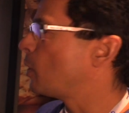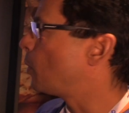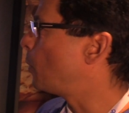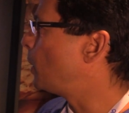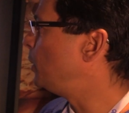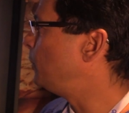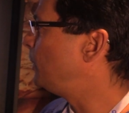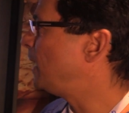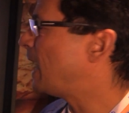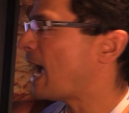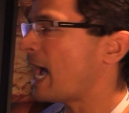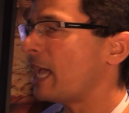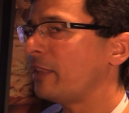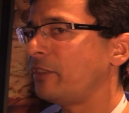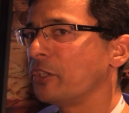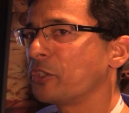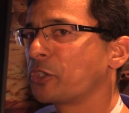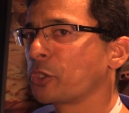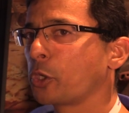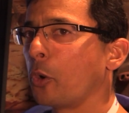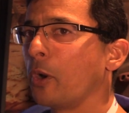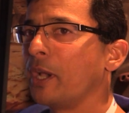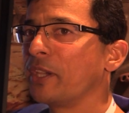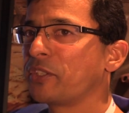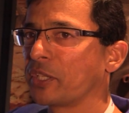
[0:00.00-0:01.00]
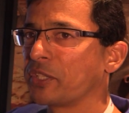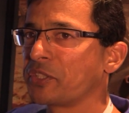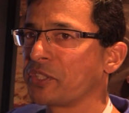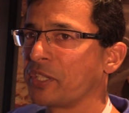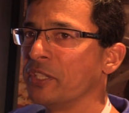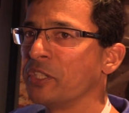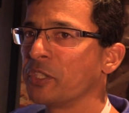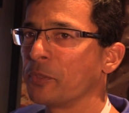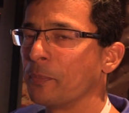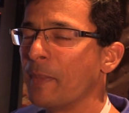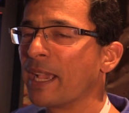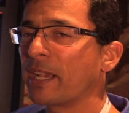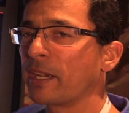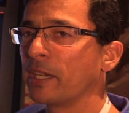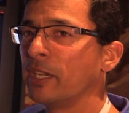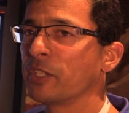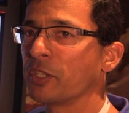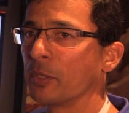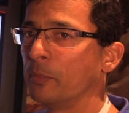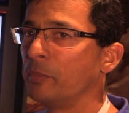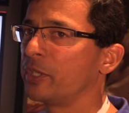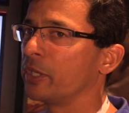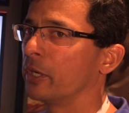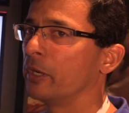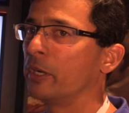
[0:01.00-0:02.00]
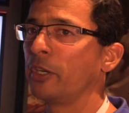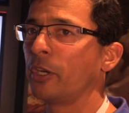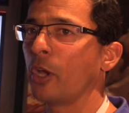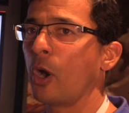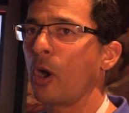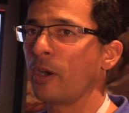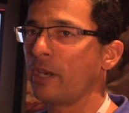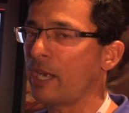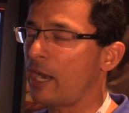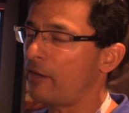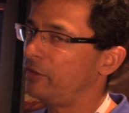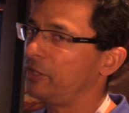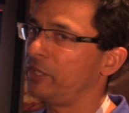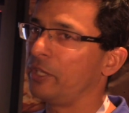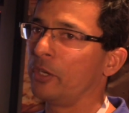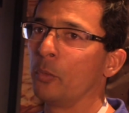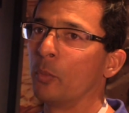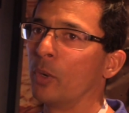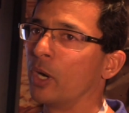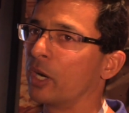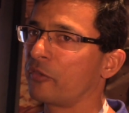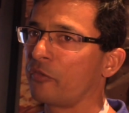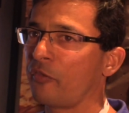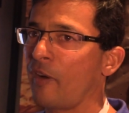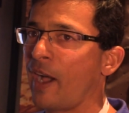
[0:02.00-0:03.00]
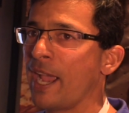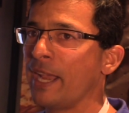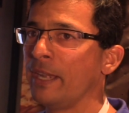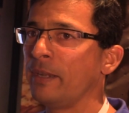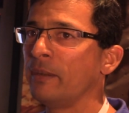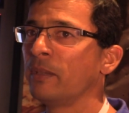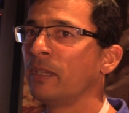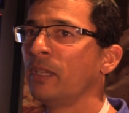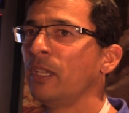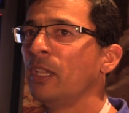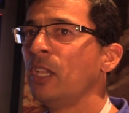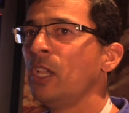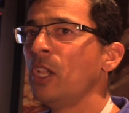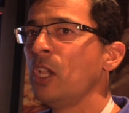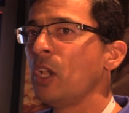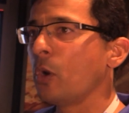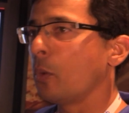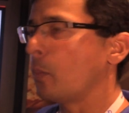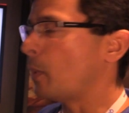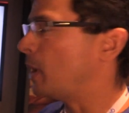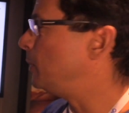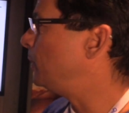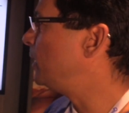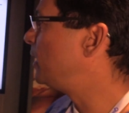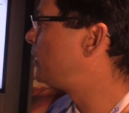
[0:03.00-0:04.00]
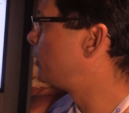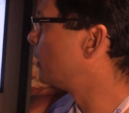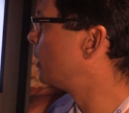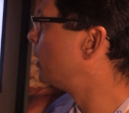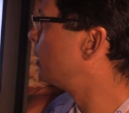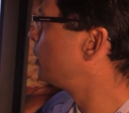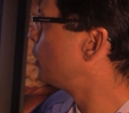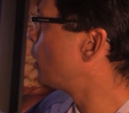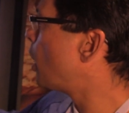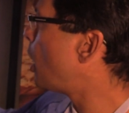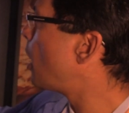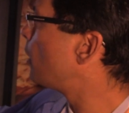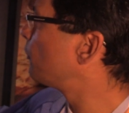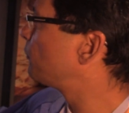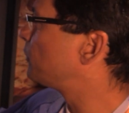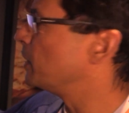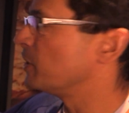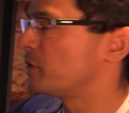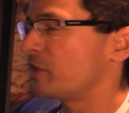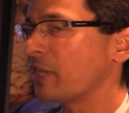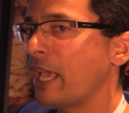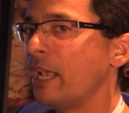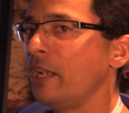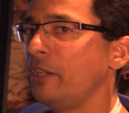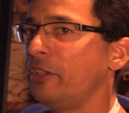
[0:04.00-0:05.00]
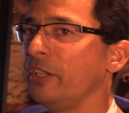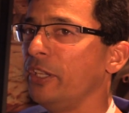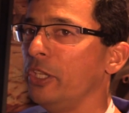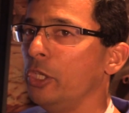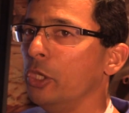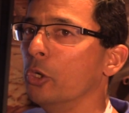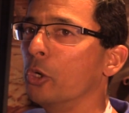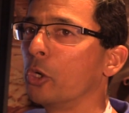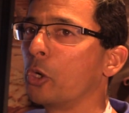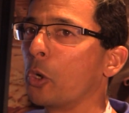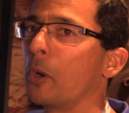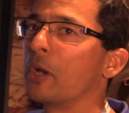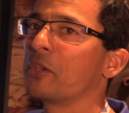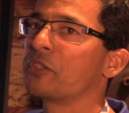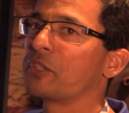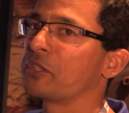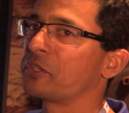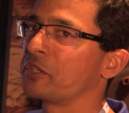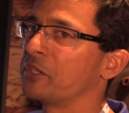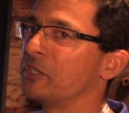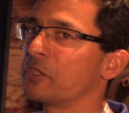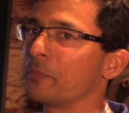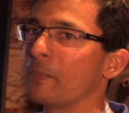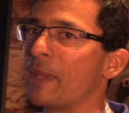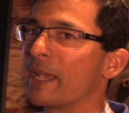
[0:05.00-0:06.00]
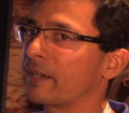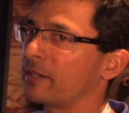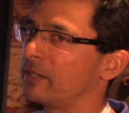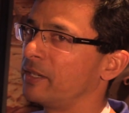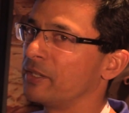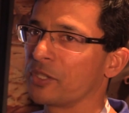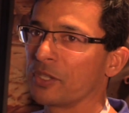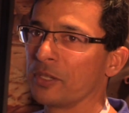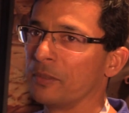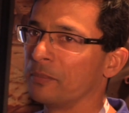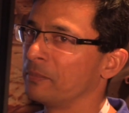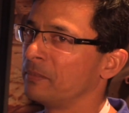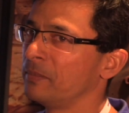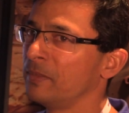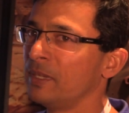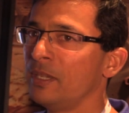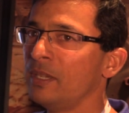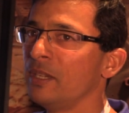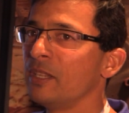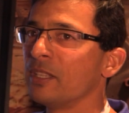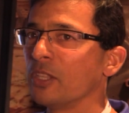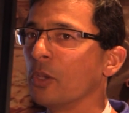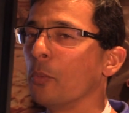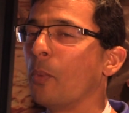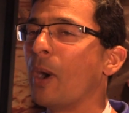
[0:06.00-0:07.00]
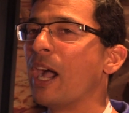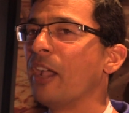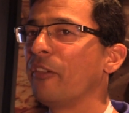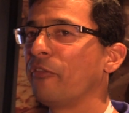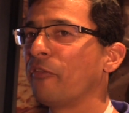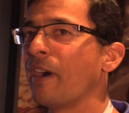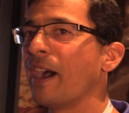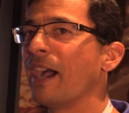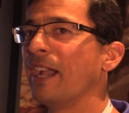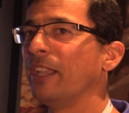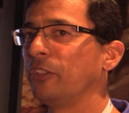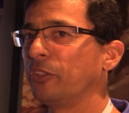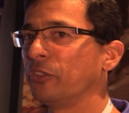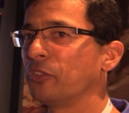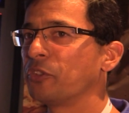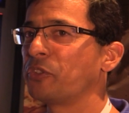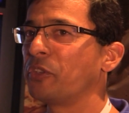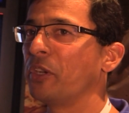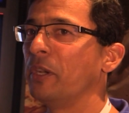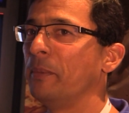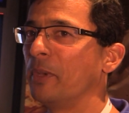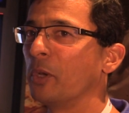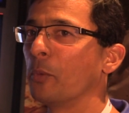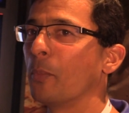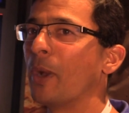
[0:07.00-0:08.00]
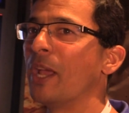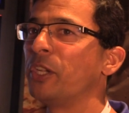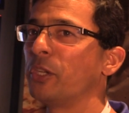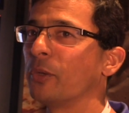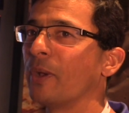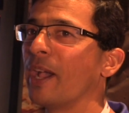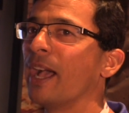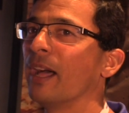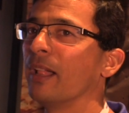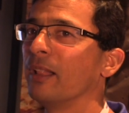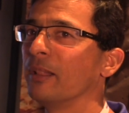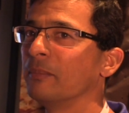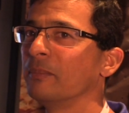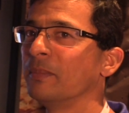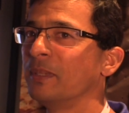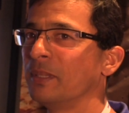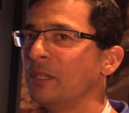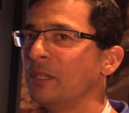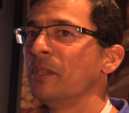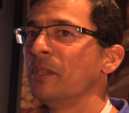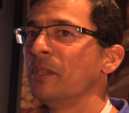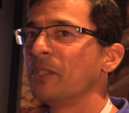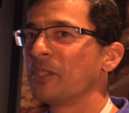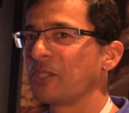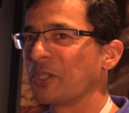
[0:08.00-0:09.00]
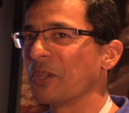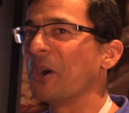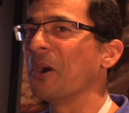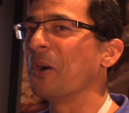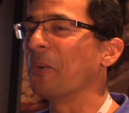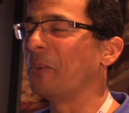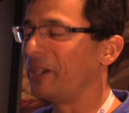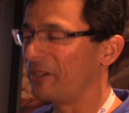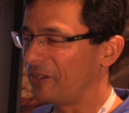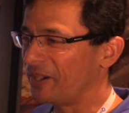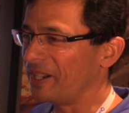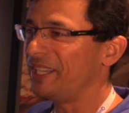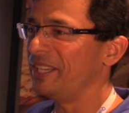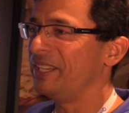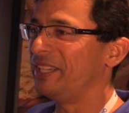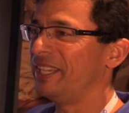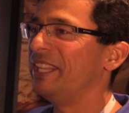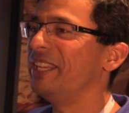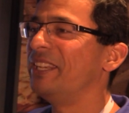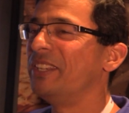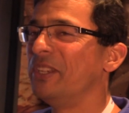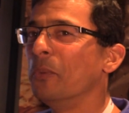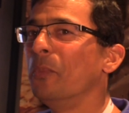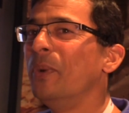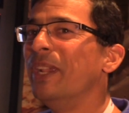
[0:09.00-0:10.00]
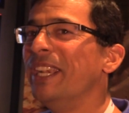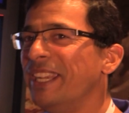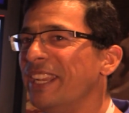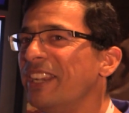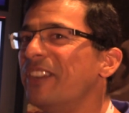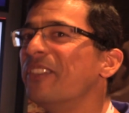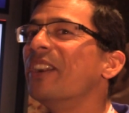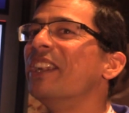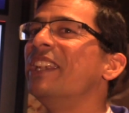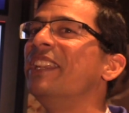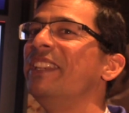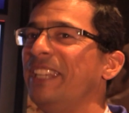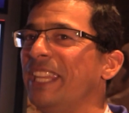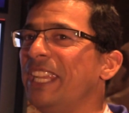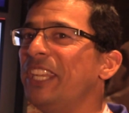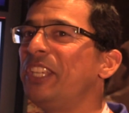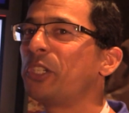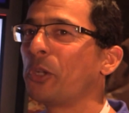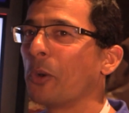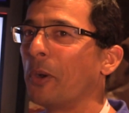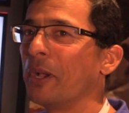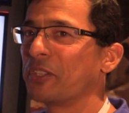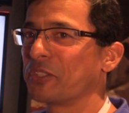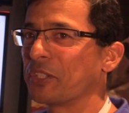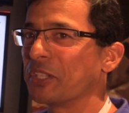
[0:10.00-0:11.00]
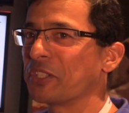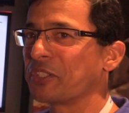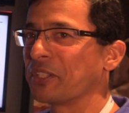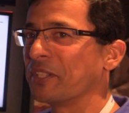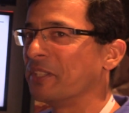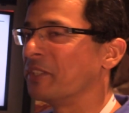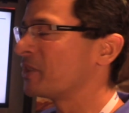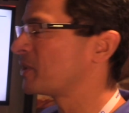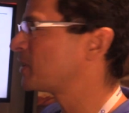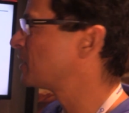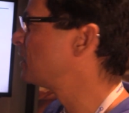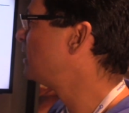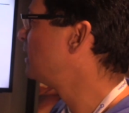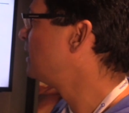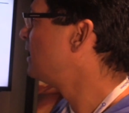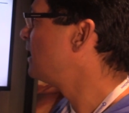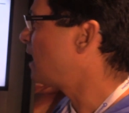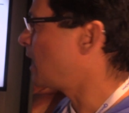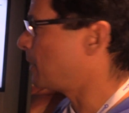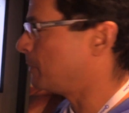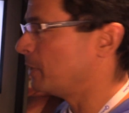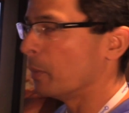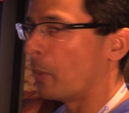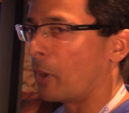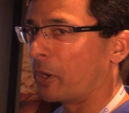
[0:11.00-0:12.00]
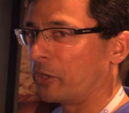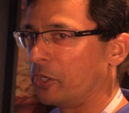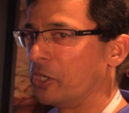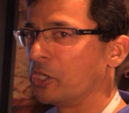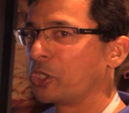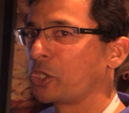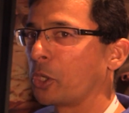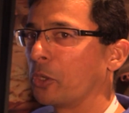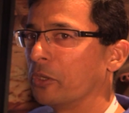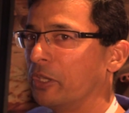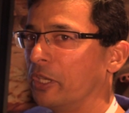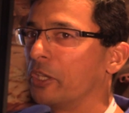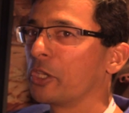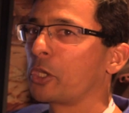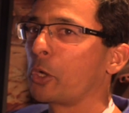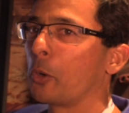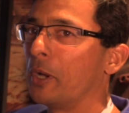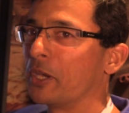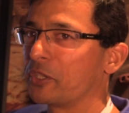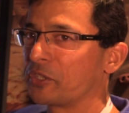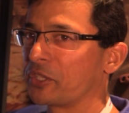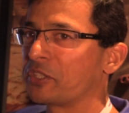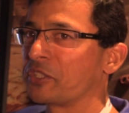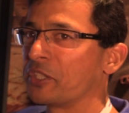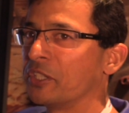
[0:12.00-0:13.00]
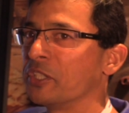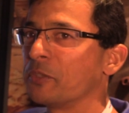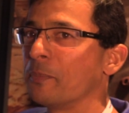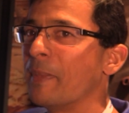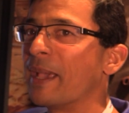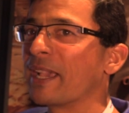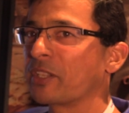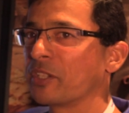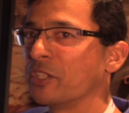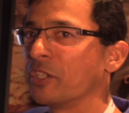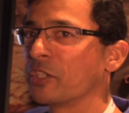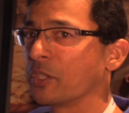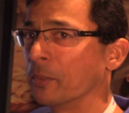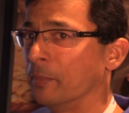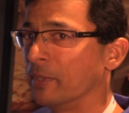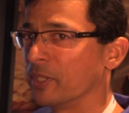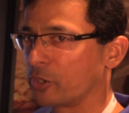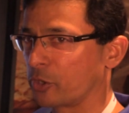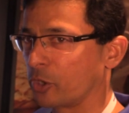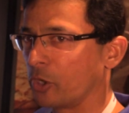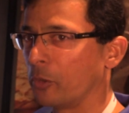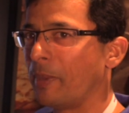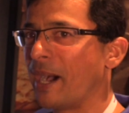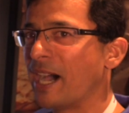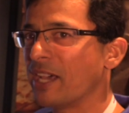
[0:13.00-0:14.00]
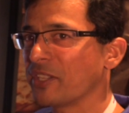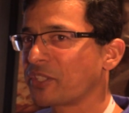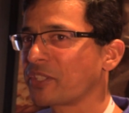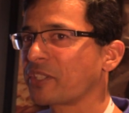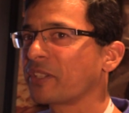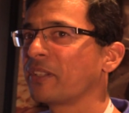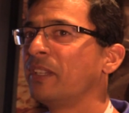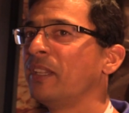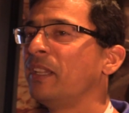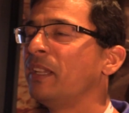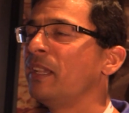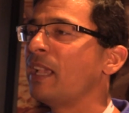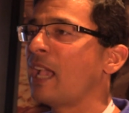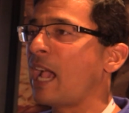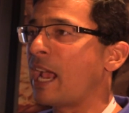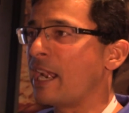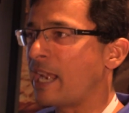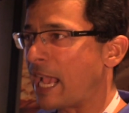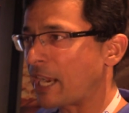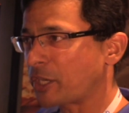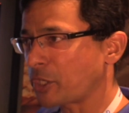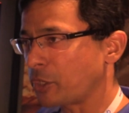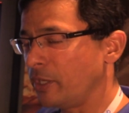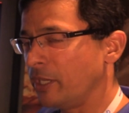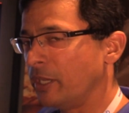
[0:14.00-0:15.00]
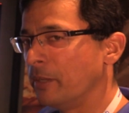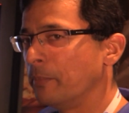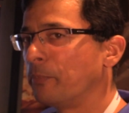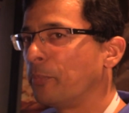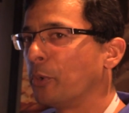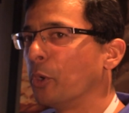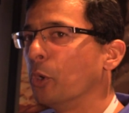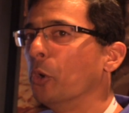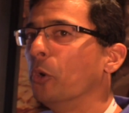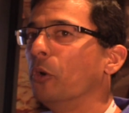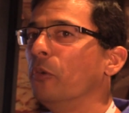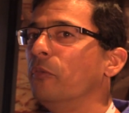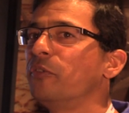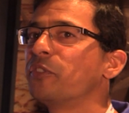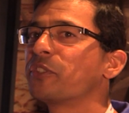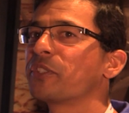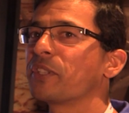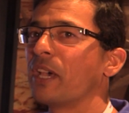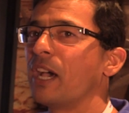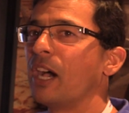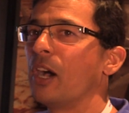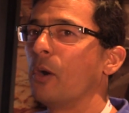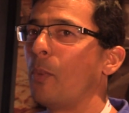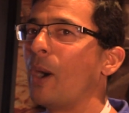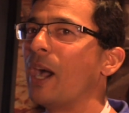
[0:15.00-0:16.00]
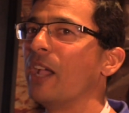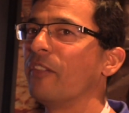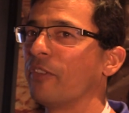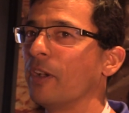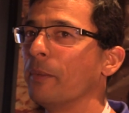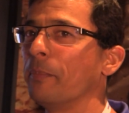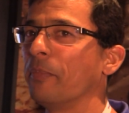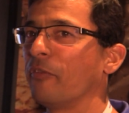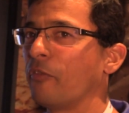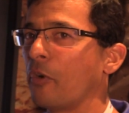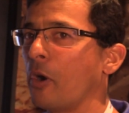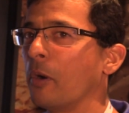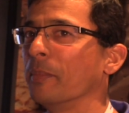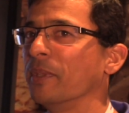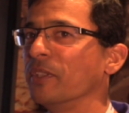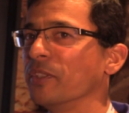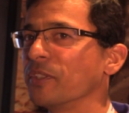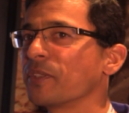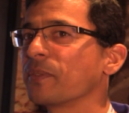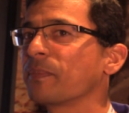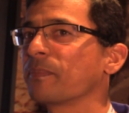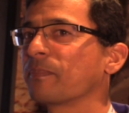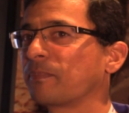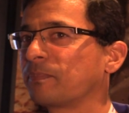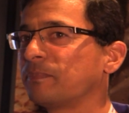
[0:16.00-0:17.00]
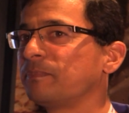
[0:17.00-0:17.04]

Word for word: When we had this coexistence mechanism turned on, everything worked fine. When we turned off this LTE-U coexistence mechanism, the Wi-Fi streaming went to hell. So we really need we need really need coexistence, and we wanted to show that the coexistence mechanism is robust and actually improves uh, Wi-Fi performance.